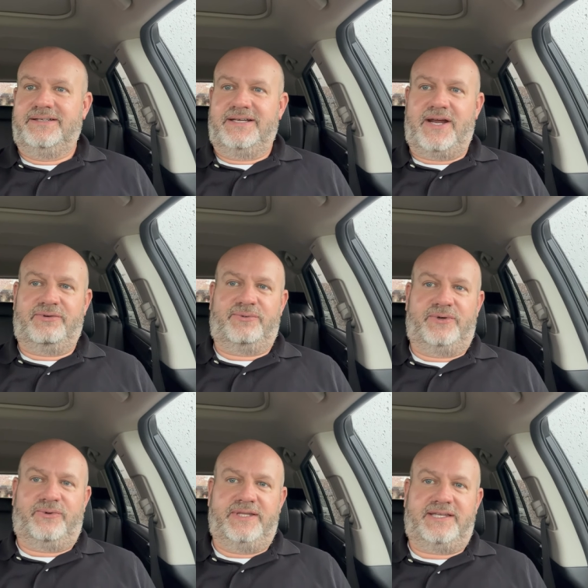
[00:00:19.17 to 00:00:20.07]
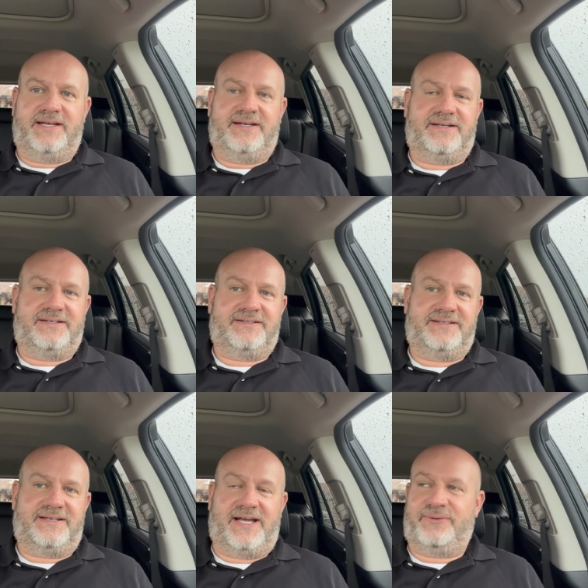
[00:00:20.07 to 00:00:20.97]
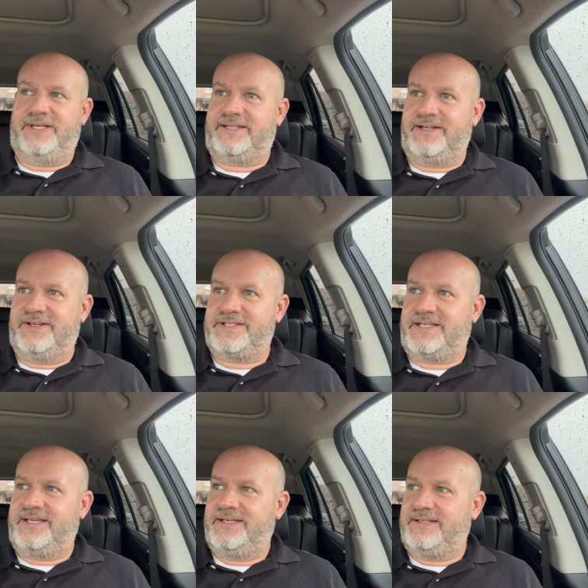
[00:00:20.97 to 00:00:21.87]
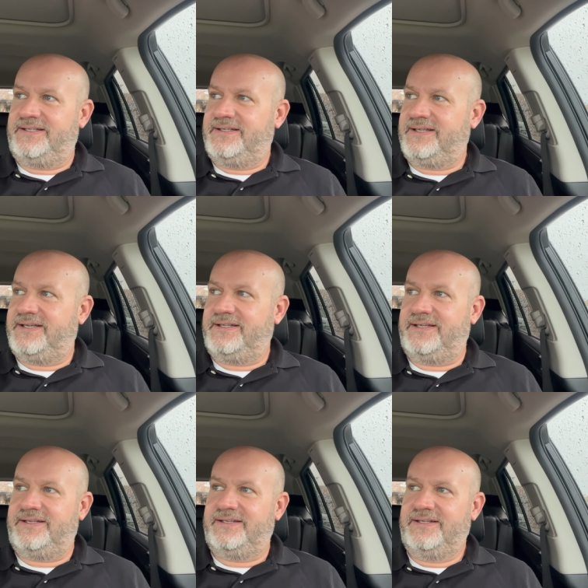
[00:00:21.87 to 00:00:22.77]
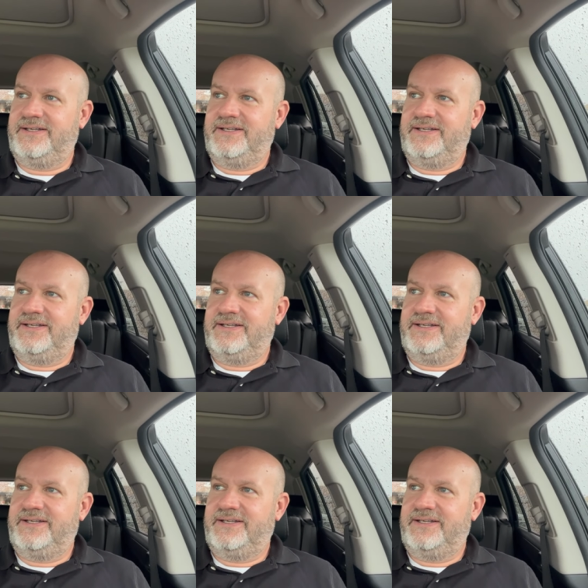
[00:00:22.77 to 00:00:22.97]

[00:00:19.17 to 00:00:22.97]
everyone went there and I went there as a kid and then